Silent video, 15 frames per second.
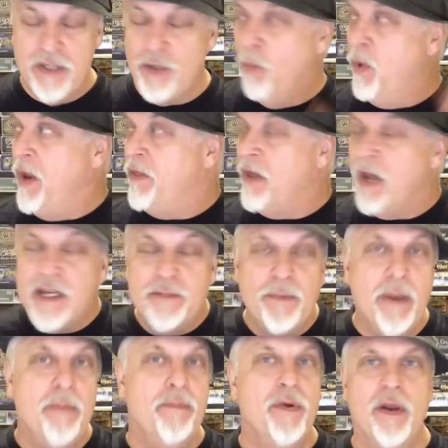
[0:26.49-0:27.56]
The weather has
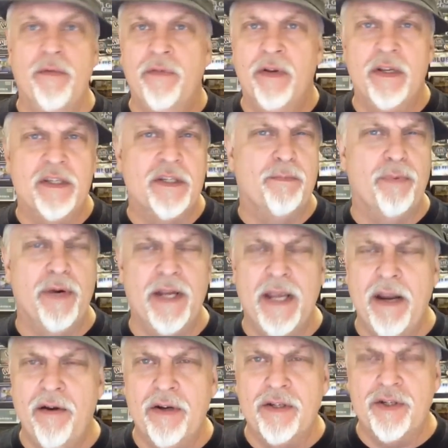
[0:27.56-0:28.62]
been beautiful. It's spring
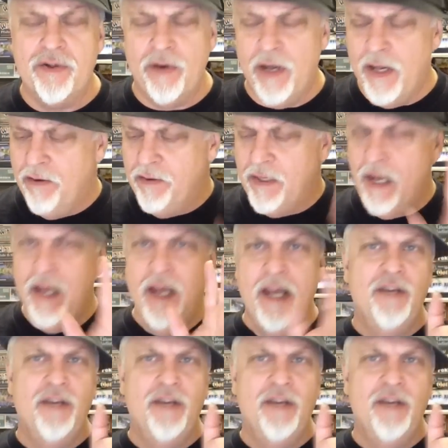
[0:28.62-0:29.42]
here in Australia and the